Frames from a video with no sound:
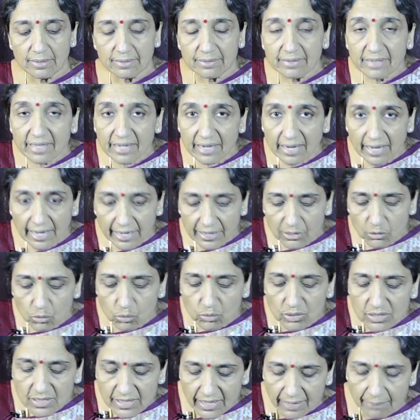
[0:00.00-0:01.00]
Then I do
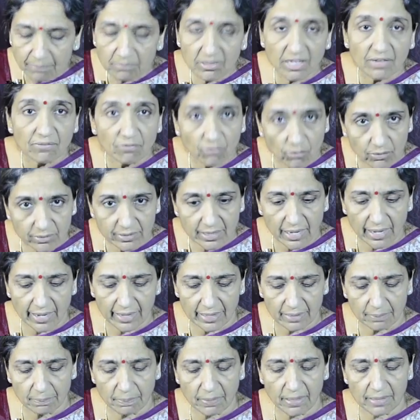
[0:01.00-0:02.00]
the same thing for Da
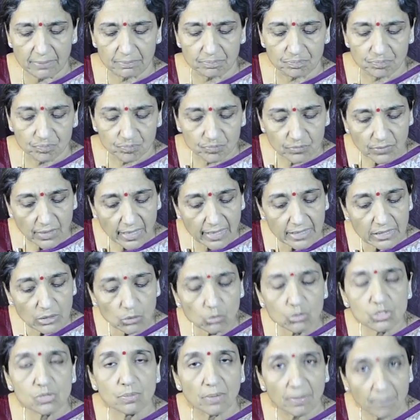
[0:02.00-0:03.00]
and Pa. I
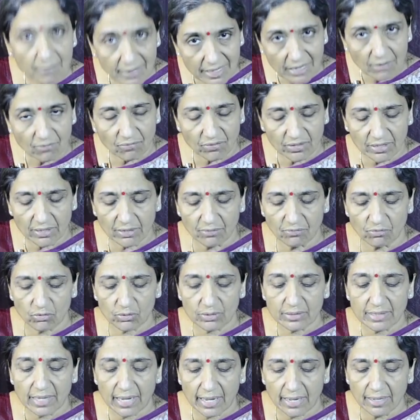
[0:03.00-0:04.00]
use my middle finger for
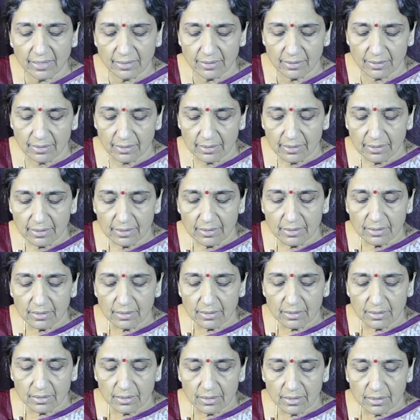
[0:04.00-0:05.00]
Da.
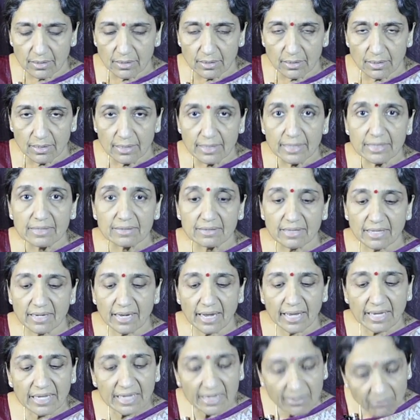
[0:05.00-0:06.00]
Then
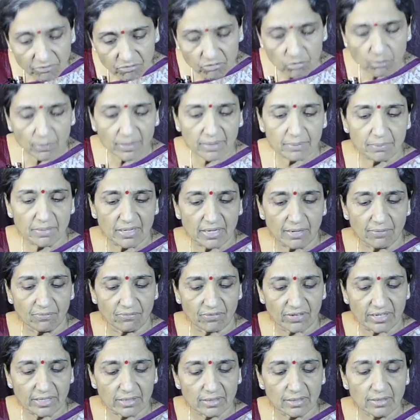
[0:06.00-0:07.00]
I lift my middle
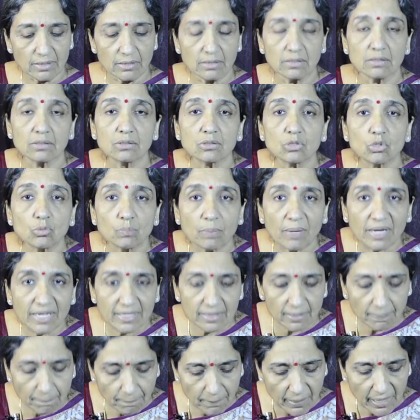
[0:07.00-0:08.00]
finger to play
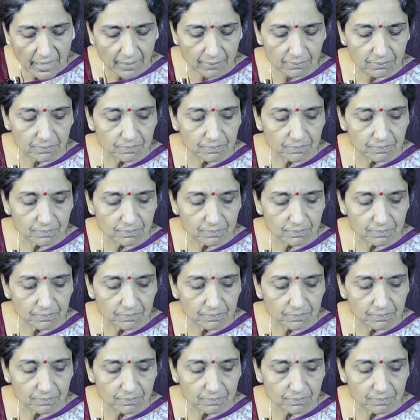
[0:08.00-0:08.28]
the Pa.